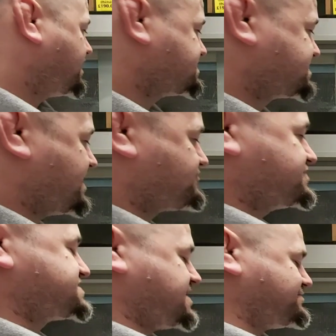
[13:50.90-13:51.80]
as an
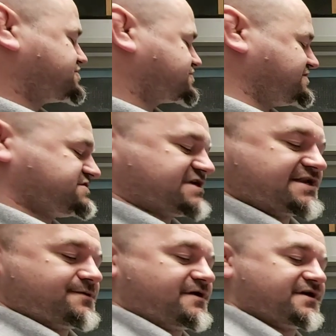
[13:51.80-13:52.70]
average temperature in
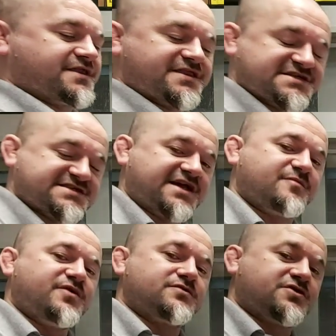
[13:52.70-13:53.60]
January. And this
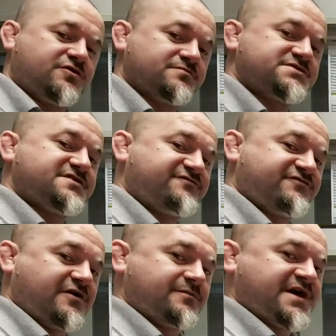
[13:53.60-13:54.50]
animal comes
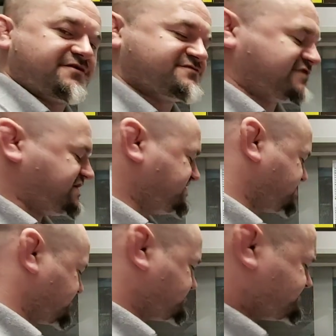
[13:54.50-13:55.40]
from that
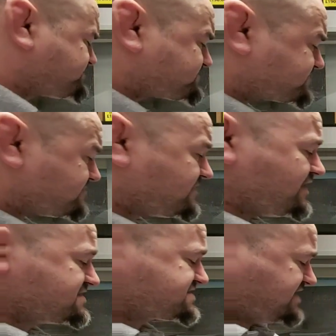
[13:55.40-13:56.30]
region.
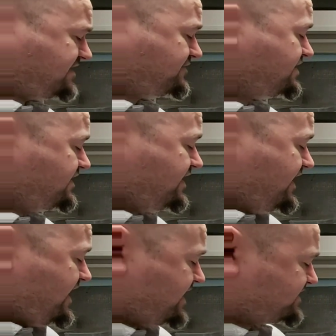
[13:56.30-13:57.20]
So
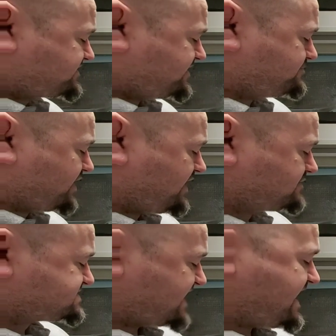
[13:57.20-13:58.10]
anything
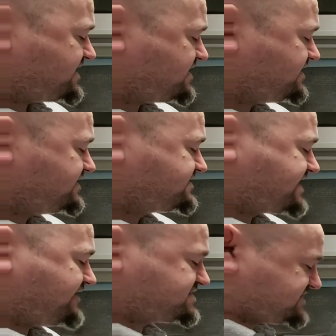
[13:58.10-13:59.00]
below 10,
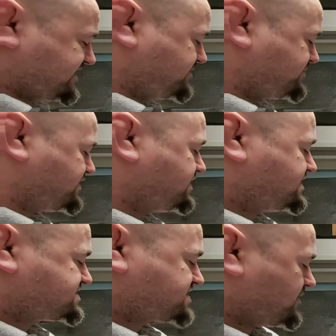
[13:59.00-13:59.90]
they're asleep.
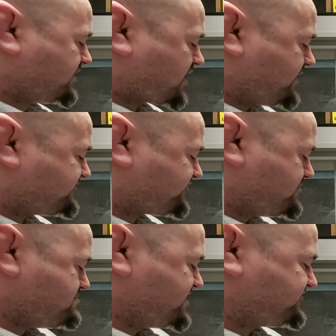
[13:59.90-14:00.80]
So we're going
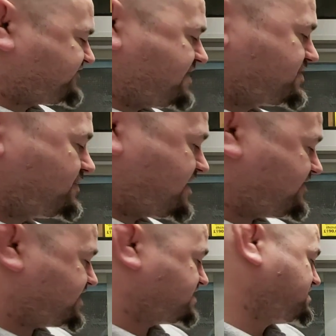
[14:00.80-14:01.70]
from
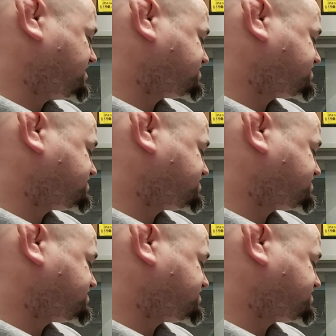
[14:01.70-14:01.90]
mid-February